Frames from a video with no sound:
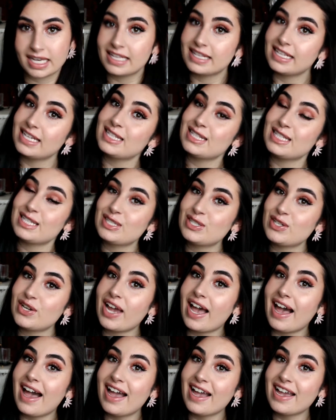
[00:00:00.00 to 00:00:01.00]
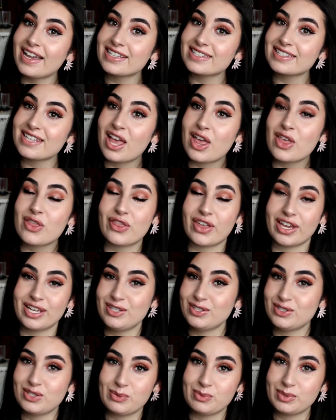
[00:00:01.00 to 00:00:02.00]
That's it, you guys. Thank
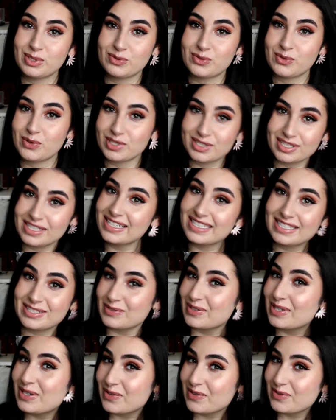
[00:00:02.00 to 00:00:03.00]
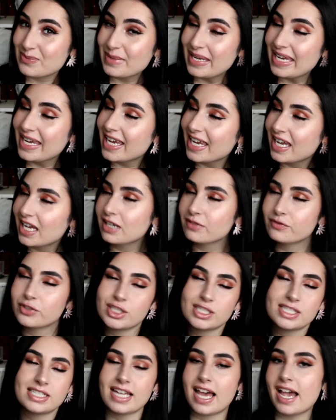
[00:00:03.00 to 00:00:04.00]
you so much for watching this video with me. If
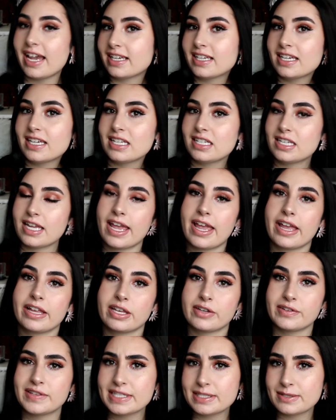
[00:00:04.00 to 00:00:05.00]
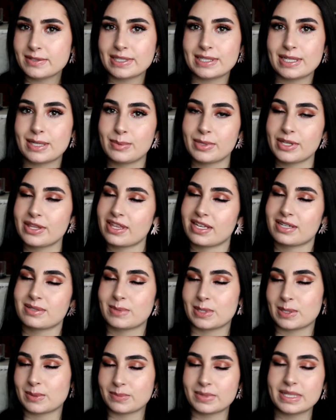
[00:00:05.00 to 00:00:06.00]
you did like it, then give this video a big
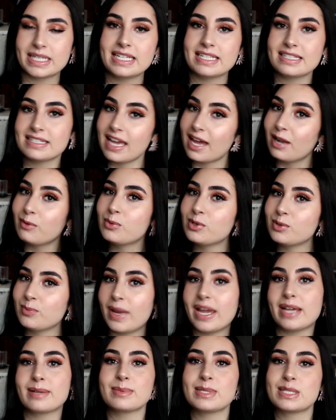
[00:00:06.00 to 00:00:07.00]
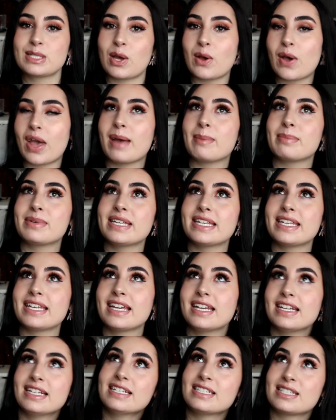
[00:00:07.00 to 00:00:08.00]
thumbs up, please. That would make me so happy.
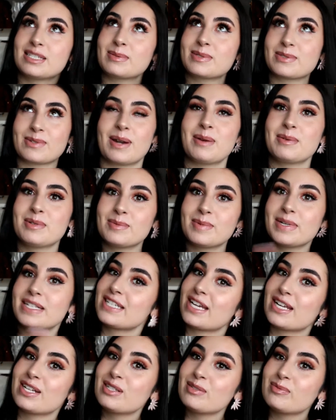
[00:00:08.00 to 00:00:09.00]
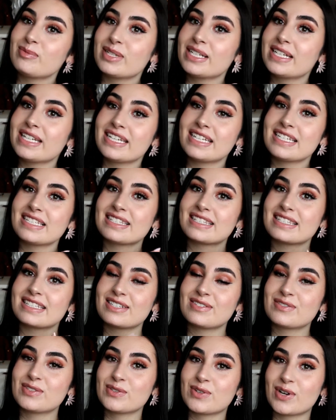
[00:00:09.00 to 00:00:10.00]
Subscribe to my channel, please,
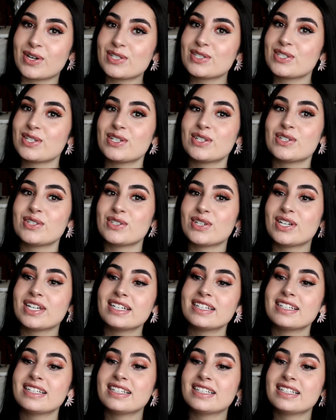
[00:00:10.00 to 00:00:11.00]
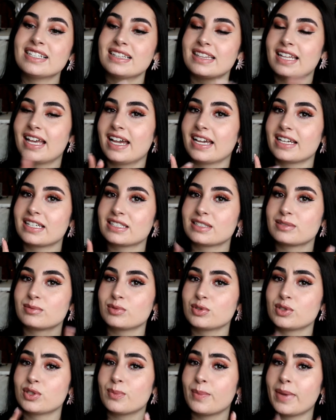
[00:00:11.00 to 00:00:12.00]
if you want to,
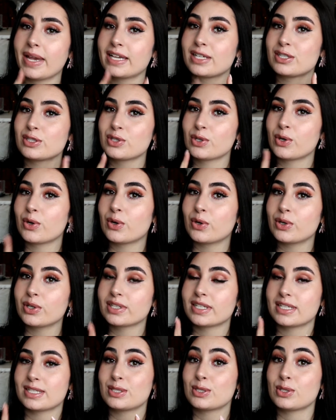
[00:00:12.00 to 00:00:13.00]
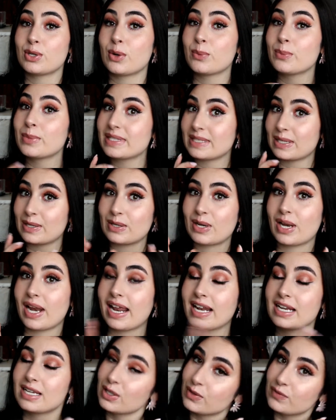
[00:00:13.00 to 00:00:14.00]
to make sure that you don't miss out on
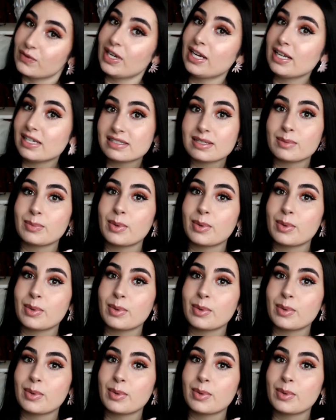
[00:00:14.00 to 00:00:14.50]
any new videos I